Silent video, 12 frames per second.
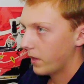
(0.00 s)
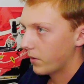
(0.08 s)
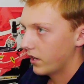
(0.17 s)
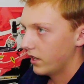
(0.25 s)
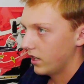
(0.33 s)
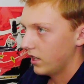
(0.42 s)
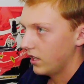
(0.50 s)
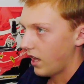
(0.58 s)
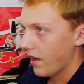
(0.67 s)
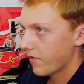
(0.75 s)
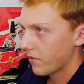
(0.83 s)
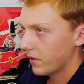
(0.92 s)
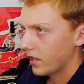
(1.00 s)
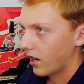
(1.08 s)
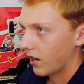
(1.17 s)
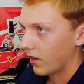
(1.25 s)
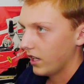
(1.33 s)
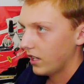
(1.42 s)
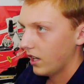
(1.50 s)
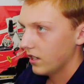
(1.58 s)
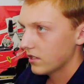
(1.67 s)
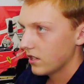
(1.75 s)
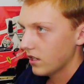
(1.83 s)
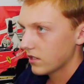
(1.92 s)
We're in the F3 car, right,
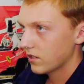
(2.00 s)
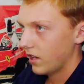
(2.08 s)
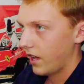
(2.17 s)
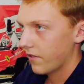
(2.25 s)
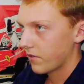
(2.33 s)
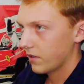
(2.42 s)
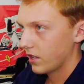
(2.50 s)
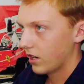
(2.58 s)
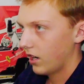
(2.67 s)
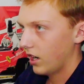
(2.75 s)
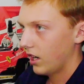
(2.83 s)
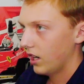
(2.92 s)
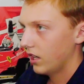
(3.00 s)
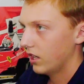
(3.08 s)
Cadence? Yes, F3 car.